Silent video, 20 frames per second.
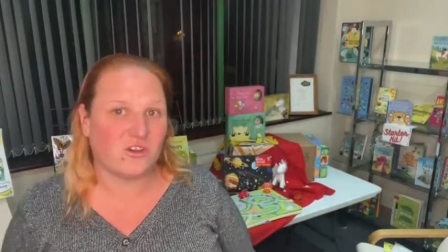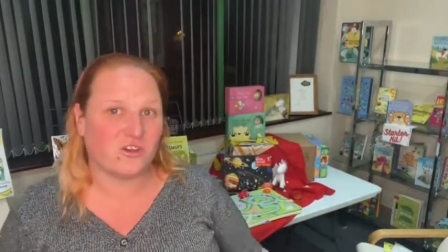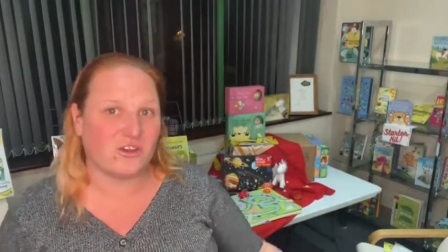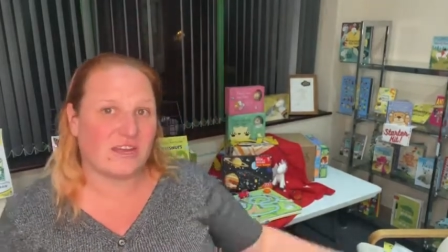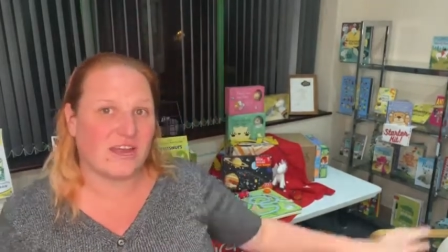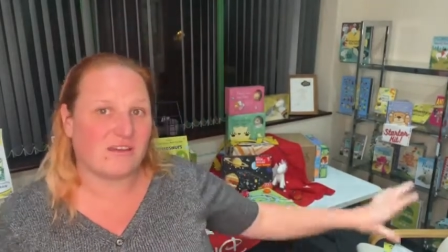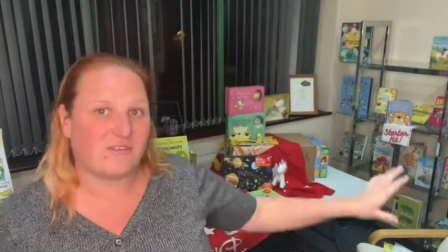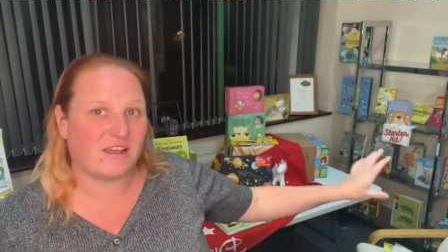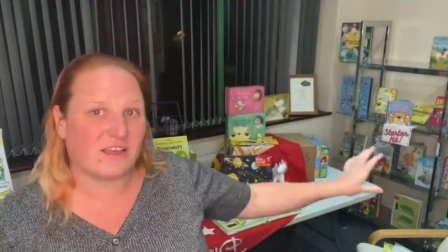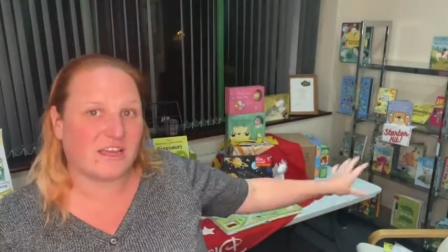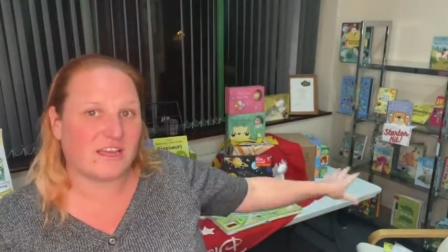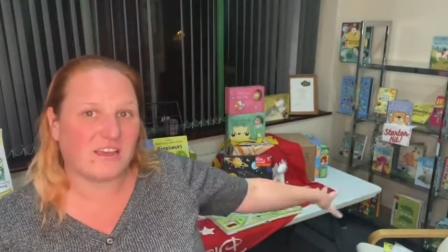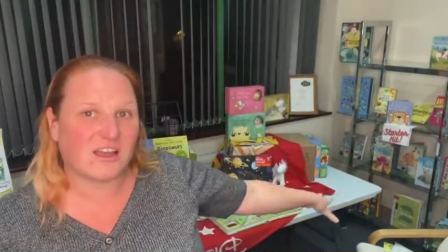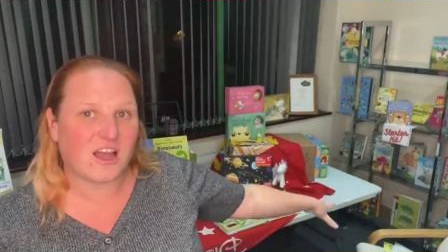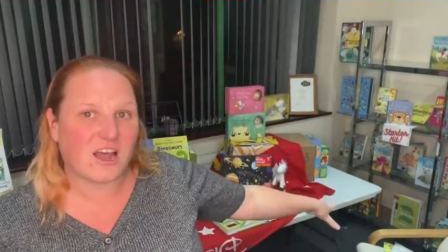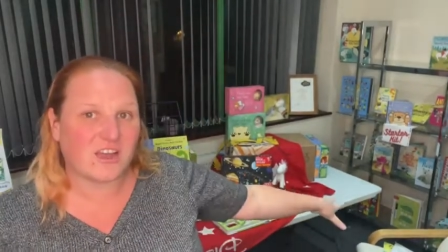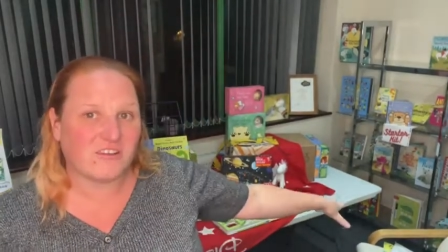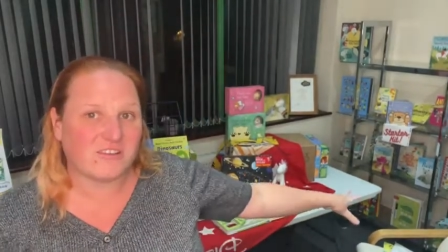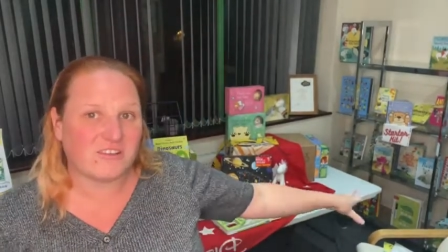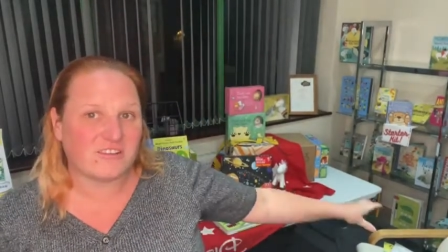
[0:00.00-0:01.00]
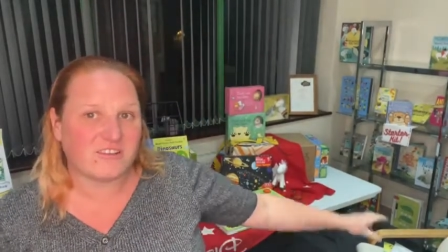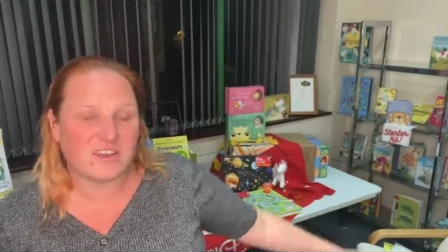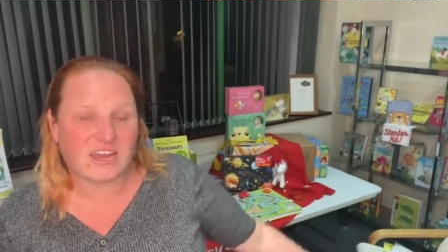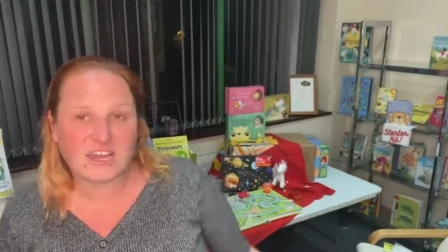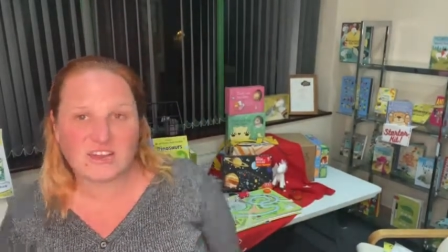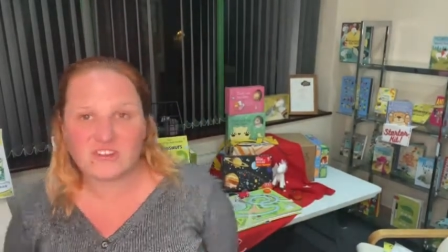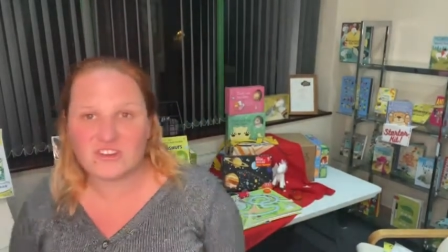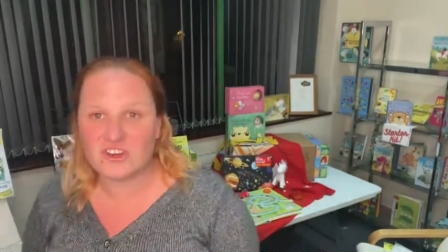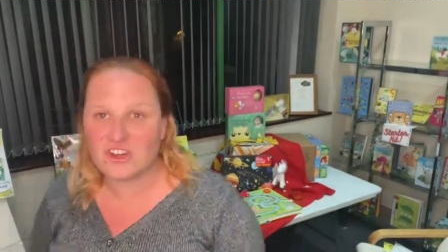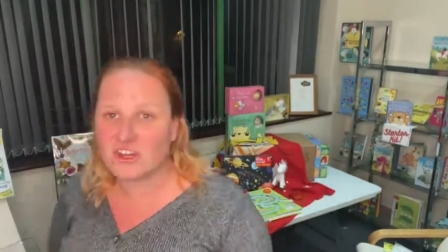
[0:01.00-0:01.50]
you can have like a colouring
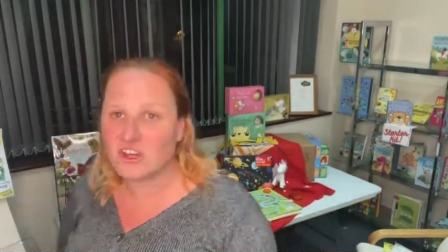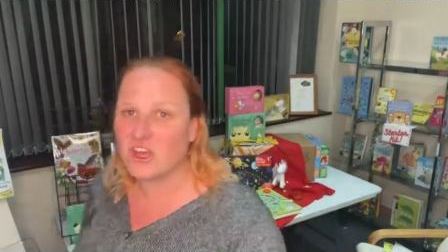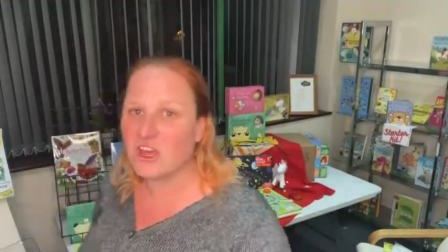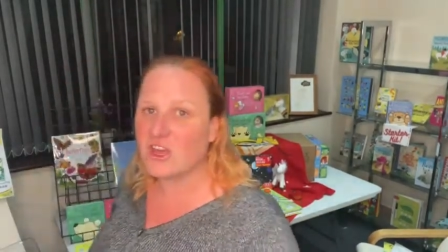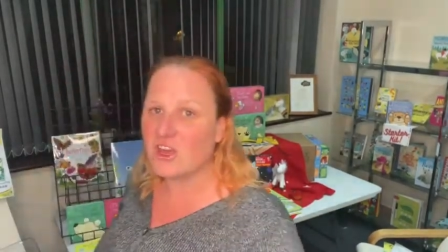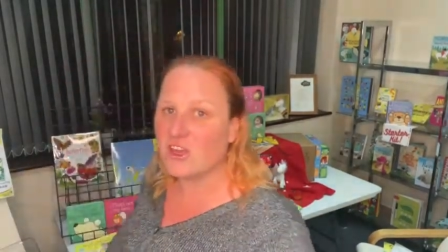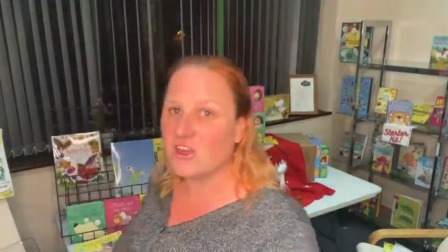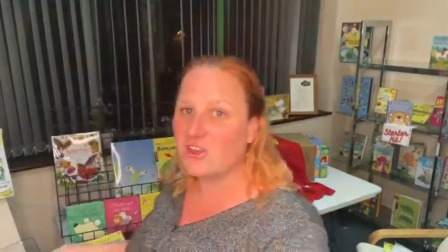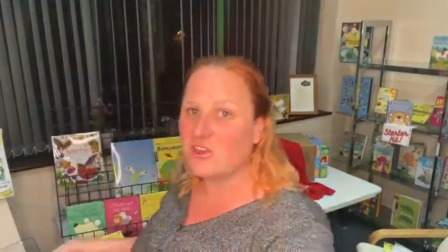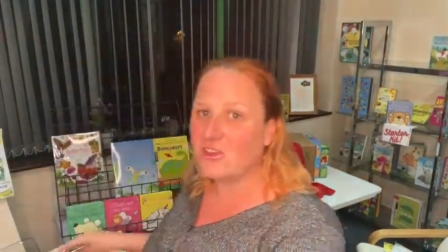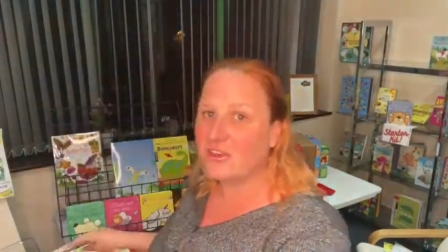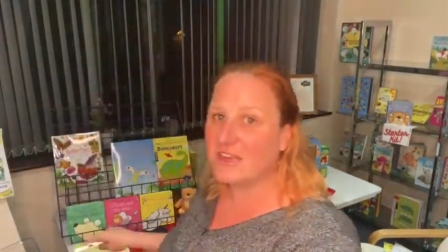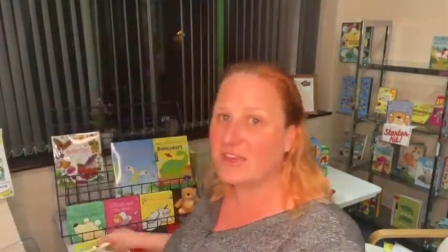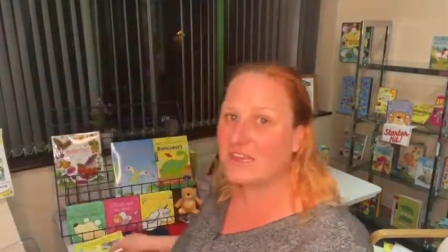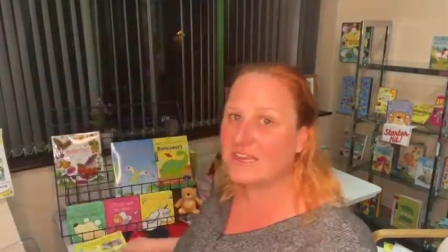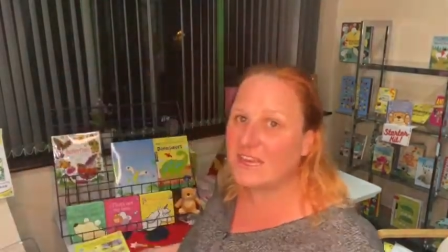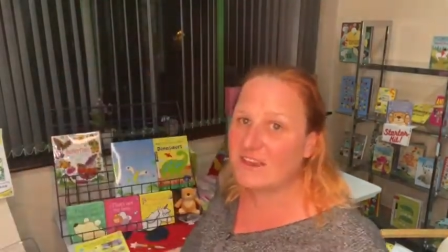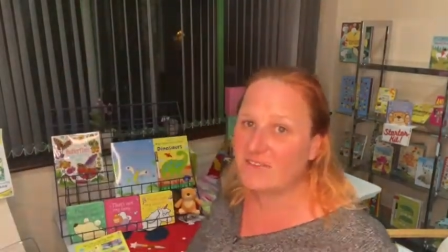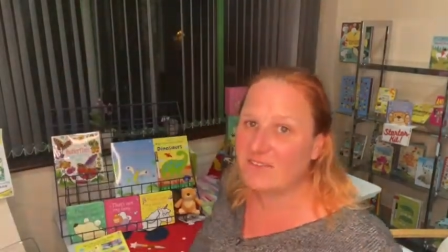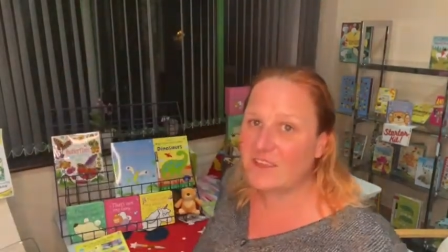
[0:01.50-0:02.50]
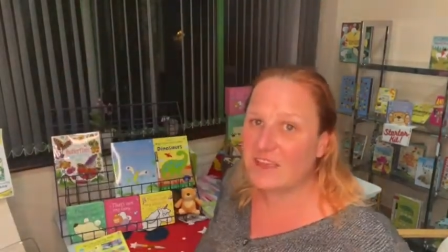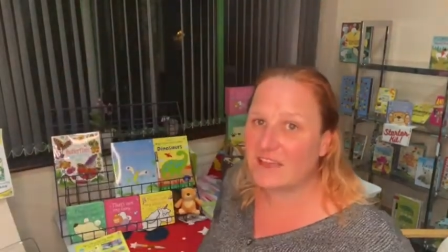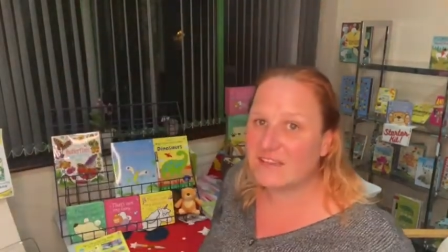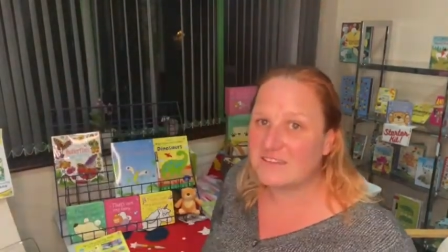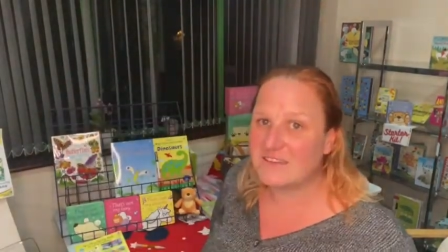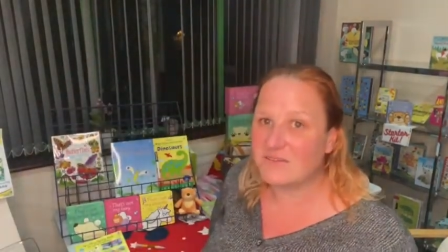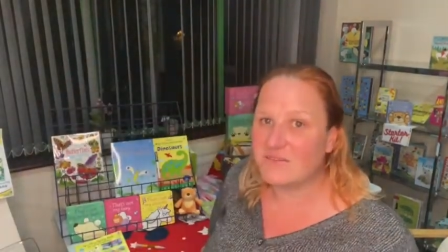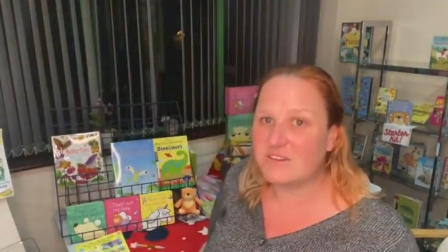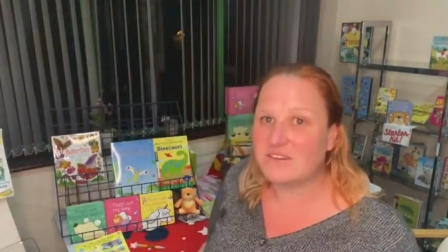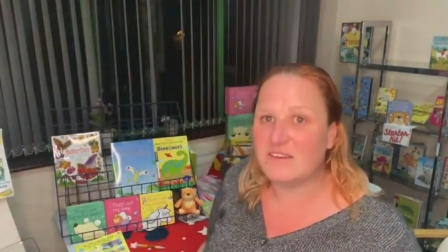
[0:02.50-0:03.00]
station. You can give the
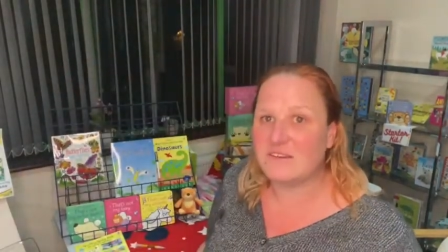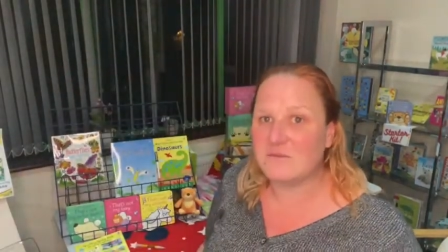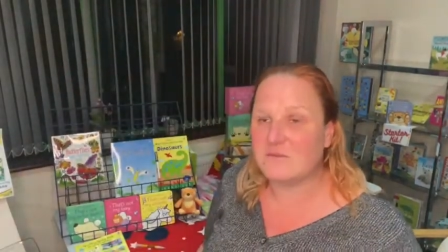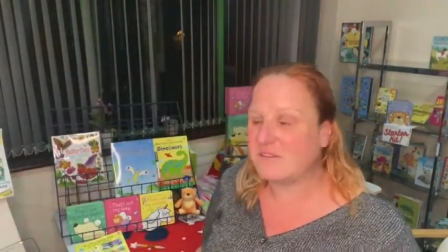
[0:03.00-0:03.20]
activity